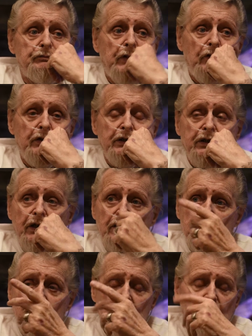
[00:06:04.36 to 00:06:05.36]

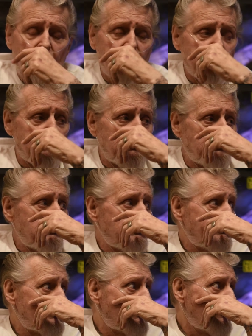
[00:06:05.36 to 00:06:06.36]
Ponytail a little longer than
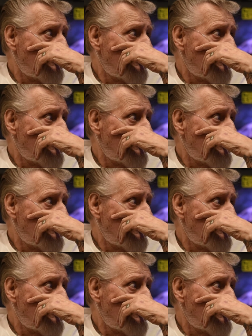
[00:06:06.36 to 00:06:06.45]
hers.